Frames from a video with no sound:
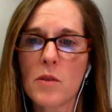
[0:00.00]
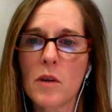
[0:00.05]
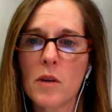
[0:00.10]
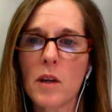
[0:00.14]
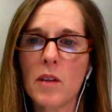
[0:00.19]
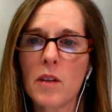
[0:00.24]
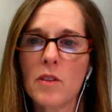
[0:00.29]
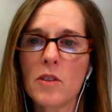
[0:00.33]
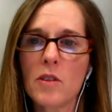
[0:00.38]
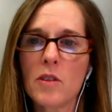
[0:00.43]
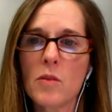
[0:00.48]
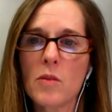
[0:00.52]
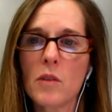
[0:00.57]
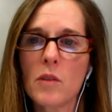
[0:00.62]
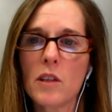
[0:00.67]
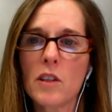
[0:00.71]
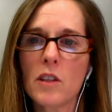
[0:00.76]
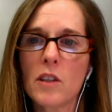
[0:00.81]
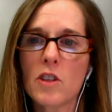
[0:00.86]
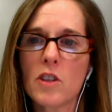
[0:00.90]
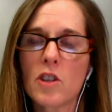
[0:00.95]
I just want
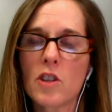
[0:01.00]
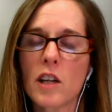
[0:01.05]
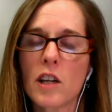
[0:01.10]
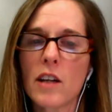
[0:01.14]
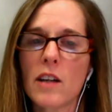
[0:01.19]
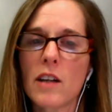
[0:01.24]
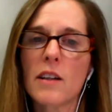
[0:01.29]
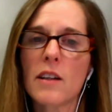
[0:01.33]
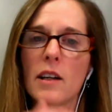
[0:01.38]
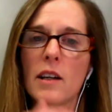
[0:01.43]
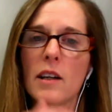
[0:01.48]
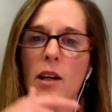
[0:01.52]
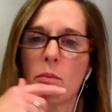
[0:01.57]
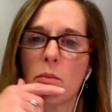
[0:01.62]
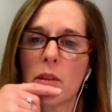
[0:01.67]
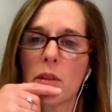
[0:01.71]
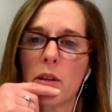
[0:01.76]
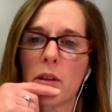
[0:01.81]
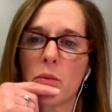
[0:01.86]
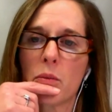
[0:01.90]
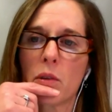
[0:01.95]
to share a
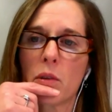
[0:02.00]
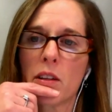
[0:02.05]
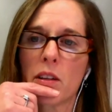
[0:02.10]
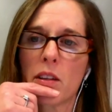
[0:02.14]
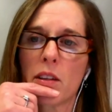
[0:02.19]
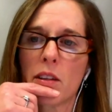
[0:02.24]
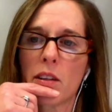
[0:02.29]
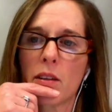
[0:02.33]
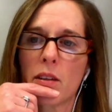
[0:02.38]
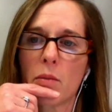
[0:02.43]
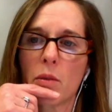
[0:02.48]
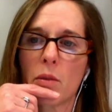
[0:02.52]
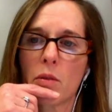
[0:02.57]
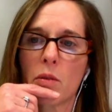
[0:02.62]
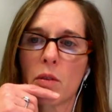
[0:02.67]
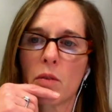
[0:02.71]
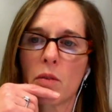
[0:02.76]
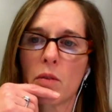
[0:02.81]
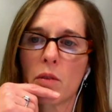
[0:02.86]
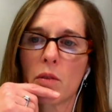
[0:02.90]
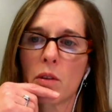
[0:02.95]
bit with the
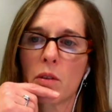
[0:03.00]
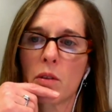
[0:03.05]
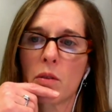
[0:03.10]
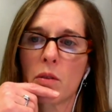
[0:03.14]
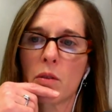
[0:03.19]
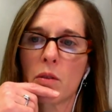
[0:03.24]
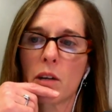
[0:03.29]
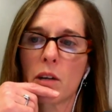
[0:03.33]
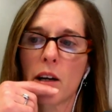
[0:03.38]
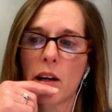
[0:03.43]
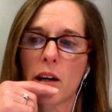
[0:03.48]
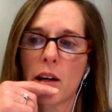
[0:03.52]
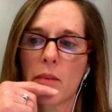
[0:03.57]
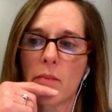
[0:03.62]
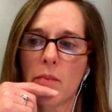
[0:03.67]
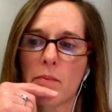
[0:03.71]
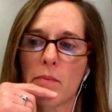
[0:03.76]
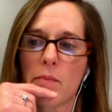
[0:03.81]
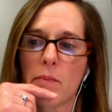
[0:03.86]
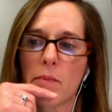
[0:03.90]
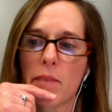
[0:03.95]
both of you,
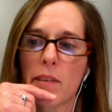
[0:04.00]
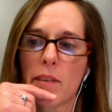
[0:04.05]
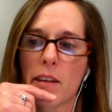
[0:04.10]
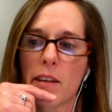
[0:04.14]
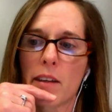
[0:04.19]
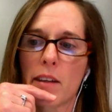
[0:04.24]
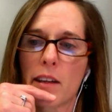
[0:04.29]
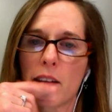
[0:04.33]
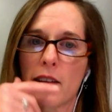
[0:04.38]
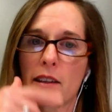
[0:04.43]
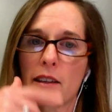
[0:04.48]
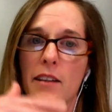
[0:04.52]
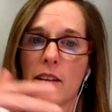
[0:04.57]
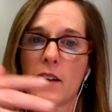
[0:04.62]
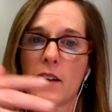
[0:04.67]
and then